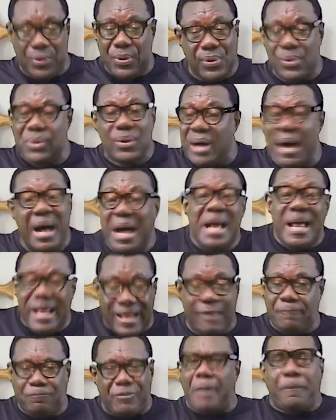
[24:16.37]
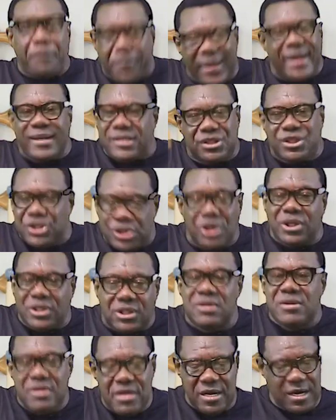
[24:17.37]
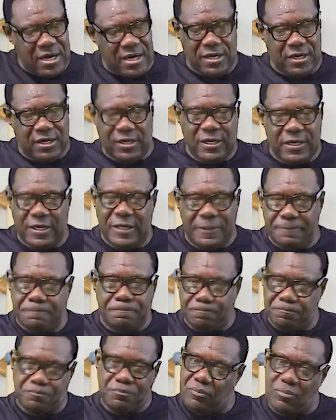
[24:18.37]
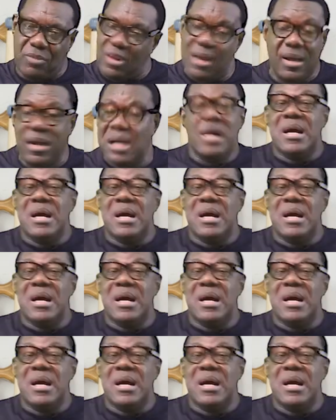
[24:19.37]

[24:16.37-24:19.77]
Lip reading: In the precious name